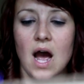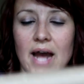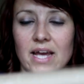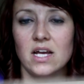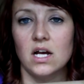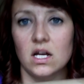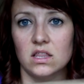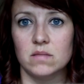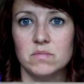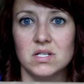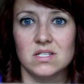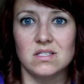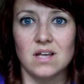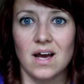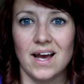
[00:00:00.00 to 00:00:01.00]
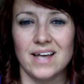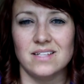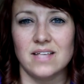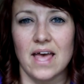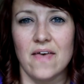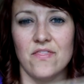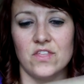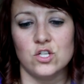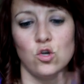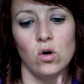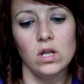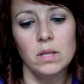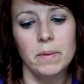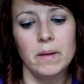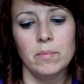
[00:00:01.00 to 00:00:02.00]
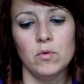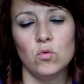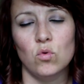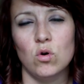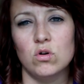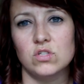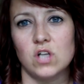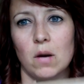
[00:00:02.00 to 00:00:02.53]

I can cut them to size and the toilet paper rolls